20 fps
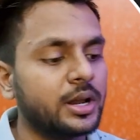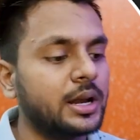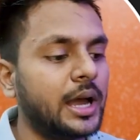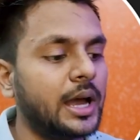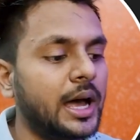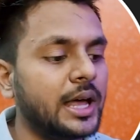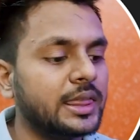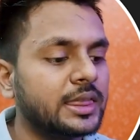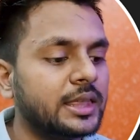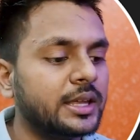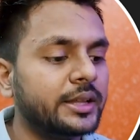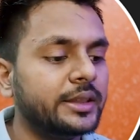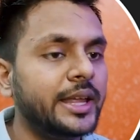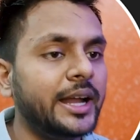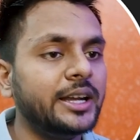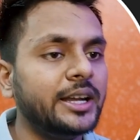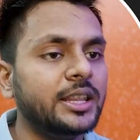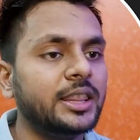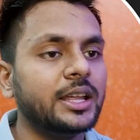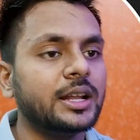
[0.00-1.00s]
class,
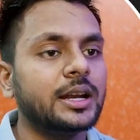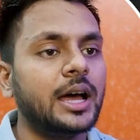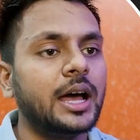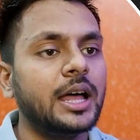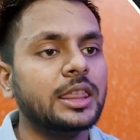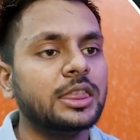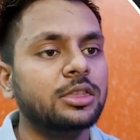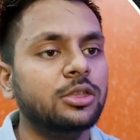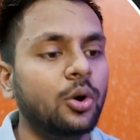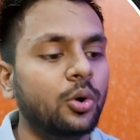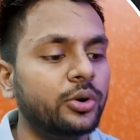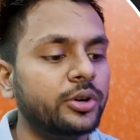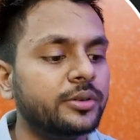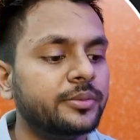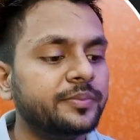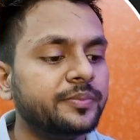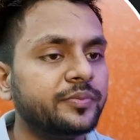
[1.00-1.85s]
that is a class node,